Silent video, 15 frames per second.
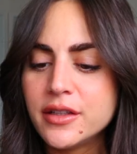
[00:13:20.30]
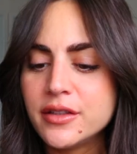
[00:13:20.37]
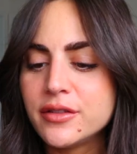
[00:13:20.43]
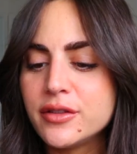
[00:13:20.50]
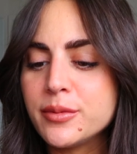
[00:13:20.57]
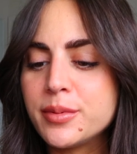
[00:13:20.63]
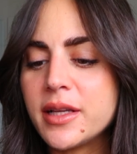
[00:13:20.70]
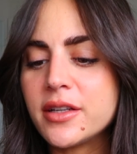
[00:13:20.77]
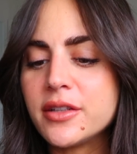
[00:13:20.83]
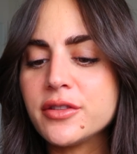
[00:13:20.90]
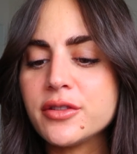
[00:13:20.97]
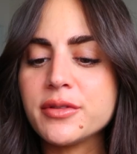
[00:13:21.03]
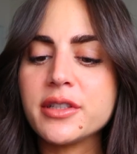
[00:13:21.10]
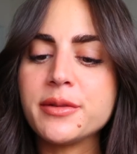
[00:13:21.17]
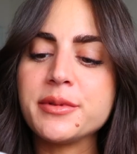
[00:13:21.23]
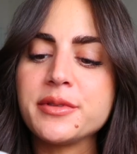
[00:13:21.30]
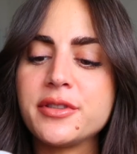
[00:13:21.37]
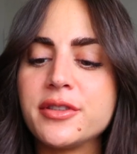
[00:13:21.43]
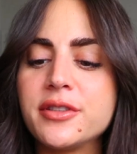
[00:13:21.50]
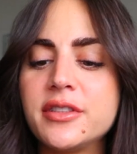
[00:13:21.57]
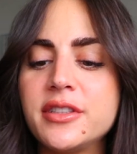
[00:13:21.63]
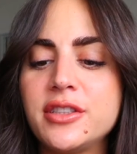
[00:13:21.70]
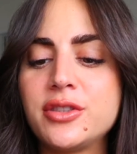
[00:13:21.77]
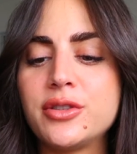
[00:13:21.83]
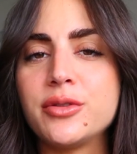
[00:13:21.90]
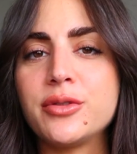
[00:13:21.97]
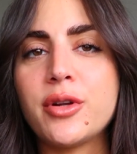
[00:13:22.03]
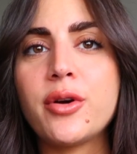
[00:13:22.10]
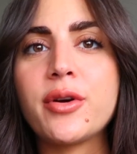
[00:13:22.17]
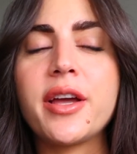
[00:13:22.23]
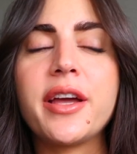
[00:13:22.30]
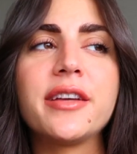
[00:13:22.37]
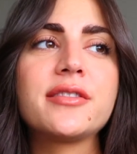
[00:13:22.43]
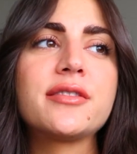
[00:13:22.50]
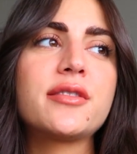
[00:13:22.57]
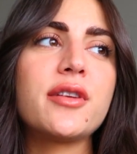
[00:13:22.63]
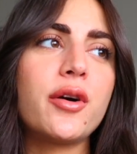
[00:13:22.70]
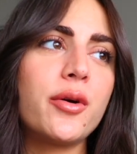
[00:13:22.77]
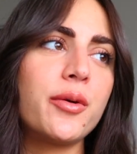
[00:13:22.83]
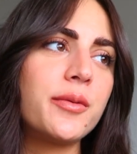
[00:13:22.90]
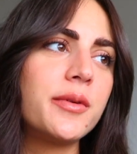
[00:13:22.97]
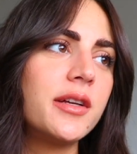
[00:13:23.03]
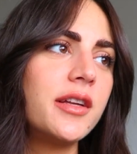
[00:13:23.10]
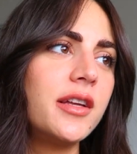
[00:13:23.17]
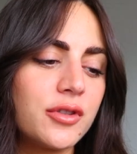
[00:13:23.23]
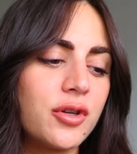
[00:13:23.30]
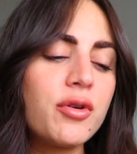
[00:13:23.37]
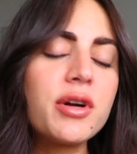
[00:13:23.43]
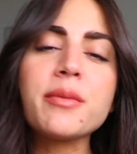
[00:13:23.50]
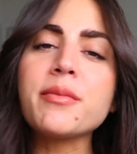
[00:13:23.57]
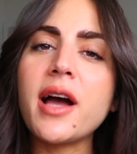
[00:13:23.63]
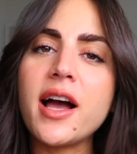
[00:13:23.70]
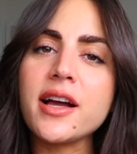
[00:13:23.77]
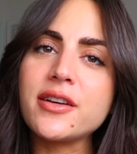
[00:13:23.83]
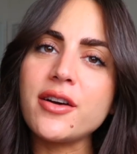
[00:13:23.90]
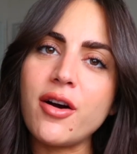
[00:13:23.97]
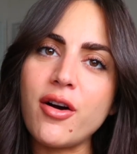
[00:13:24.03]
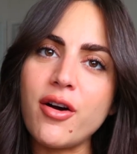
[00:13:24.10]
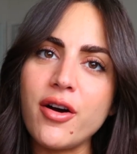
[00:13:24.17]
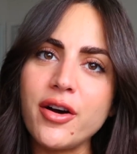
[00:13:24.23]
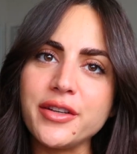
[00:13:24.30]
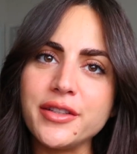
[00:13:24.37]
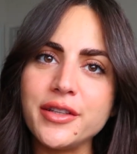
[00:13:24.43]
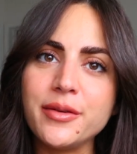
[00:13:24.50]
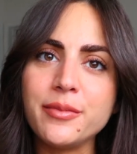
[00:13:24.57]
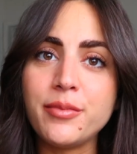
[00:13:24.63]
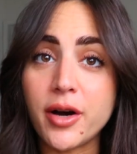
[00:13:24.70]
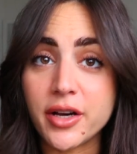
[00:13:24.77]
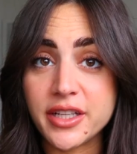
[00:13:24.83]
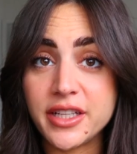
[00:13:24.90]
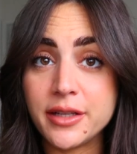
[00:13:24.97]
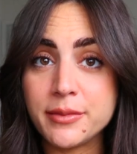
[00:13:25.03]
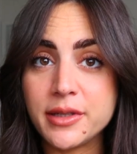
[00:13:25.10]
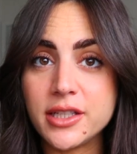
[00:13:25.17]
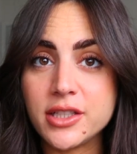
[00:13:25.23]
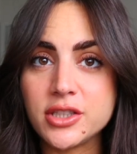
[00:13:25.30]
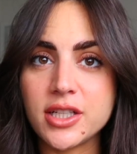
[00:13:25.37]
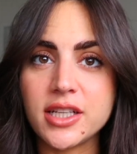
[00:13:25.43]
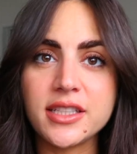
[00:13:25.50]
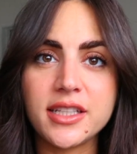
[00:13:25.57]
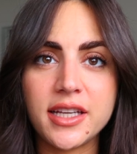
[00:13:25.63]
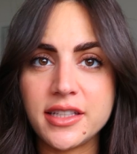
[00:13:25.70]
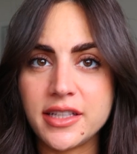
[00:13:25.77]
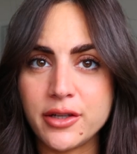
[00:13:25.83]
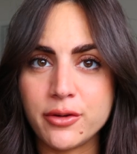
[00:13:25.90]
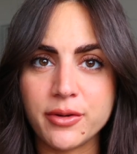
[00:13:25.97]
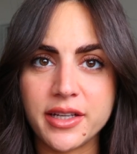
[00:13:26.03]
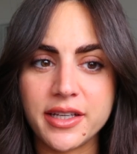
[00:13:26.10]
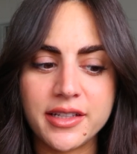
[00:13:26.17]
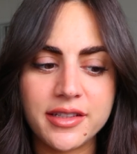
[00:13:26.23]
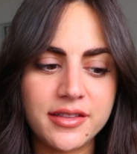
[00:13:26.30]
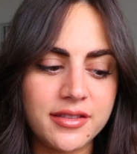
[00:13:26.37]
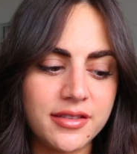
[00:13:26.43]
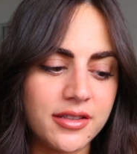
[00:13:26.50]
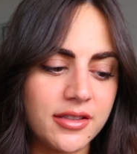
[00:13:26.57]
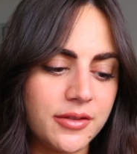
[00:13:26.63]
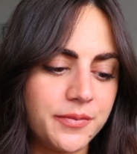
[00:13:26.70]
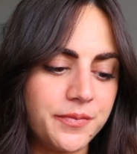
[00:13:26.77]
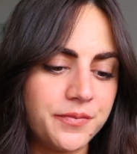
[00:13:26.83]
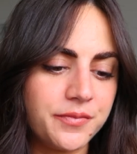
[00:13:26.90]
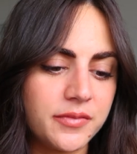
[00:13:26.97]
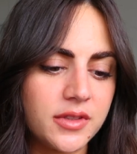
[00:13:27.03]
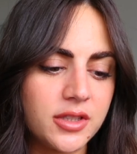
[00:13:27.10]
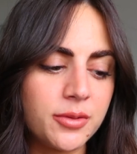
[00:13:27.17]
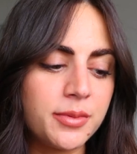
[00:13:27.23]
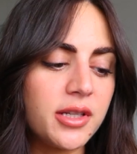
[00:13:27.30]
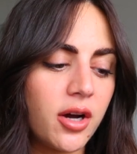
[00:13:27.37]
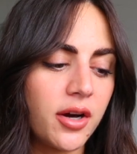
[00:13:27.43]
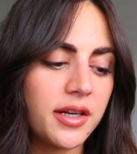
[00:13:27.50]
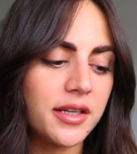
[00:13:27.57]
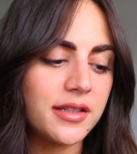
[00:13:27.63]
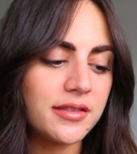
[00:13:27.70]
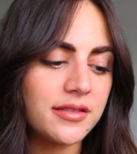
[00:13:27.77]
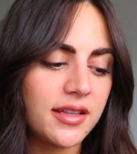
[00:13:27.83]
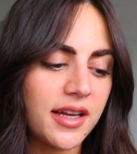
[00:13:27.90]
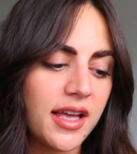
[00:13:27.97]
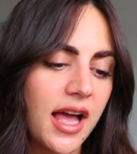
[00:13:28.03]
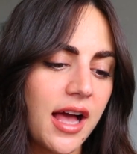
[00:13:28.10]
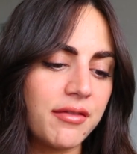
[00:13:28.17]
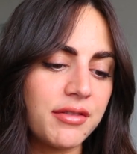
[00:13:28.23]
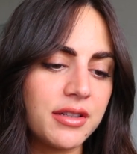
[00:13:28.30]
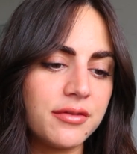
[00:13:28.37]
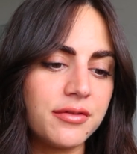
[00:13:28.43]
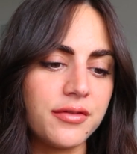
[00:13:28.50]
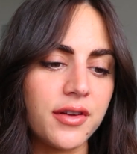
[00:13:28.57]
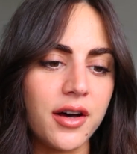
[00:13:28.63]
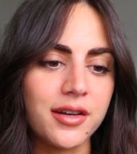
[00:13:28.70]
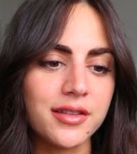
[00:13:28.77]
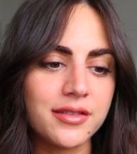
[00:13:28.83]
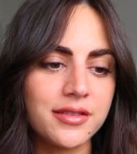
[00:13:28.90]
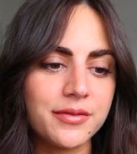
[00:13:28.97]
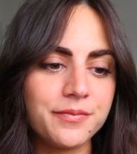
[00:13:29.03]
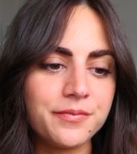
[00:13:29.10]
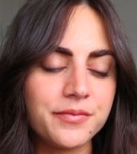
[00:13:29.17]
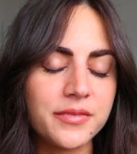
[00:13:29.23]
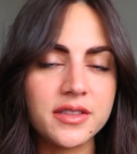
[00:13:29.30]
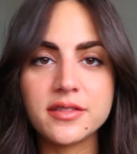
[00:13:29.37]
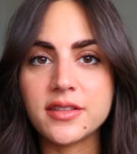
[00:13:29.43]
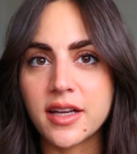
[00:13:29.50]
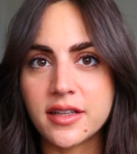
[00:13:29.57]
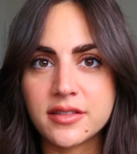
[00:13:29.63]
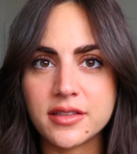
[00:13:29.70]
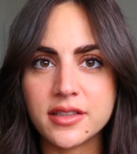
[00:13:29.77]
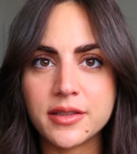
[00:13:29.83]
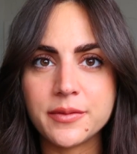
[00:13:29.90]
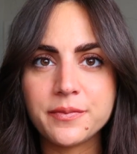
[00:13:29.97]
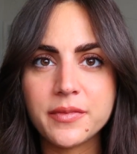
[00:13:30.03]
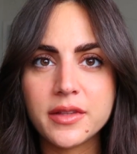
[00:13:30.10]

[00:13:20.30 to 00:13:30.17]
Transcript: Do you plan on doing a maternity shoot? Okay, so going back on body image and gaining weight, to be honest, I haven't felt sexy